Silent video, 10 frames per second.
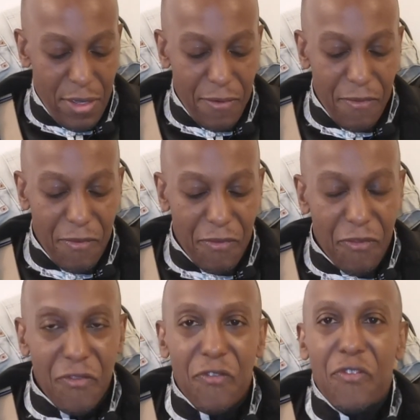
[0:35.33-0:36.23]

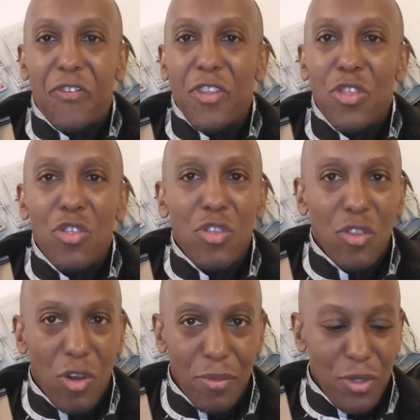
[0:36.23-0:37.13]

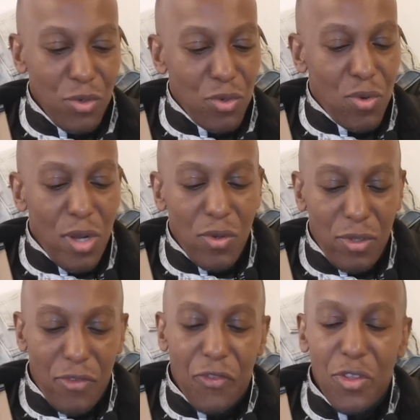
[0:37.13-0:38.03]
Phenomenal
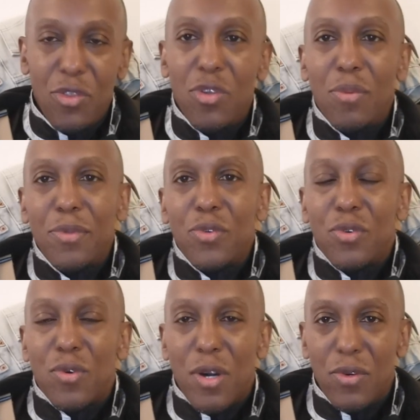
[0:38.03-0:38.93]
quote, phenomenal
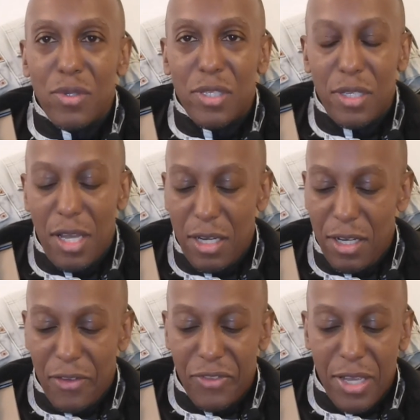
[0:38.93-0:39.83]
quote. I
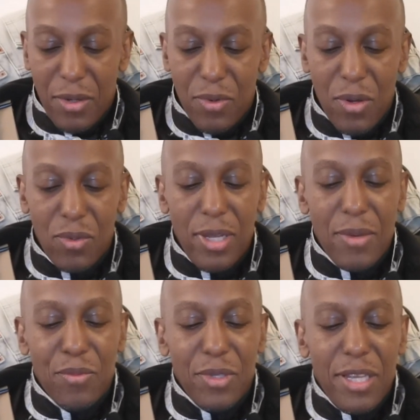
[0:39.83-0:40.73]
love that quote.
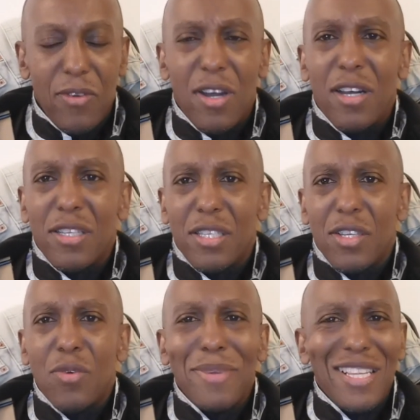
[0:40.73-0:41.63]
And there are
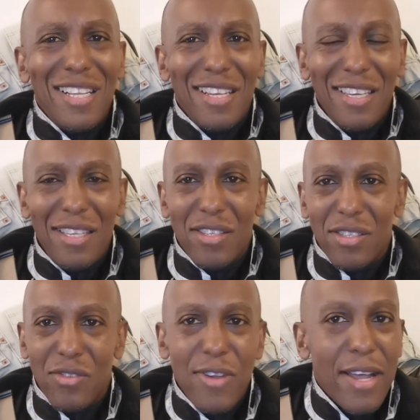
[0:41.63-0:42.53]
so many
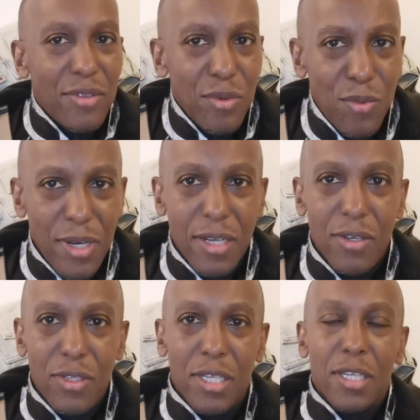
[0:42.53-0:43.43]
leaders around the
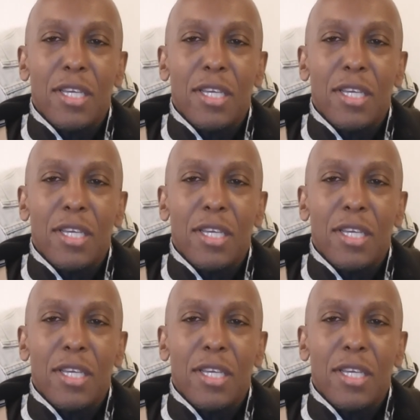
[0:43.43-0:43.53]
world